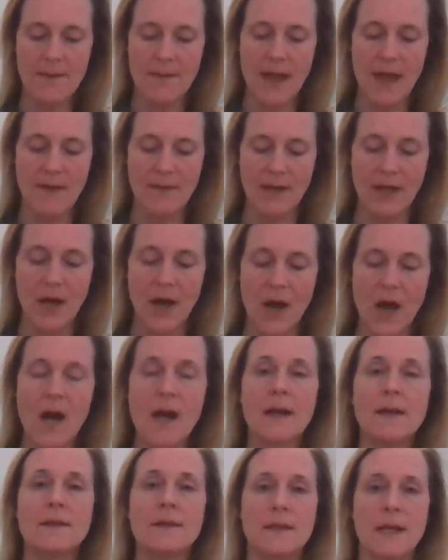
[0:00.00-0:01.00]
am having a
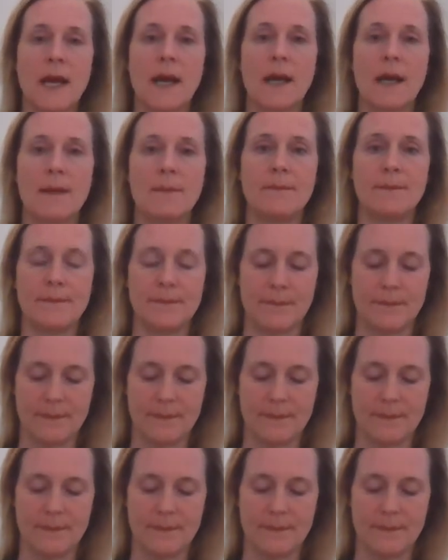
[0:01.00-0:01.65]
hard time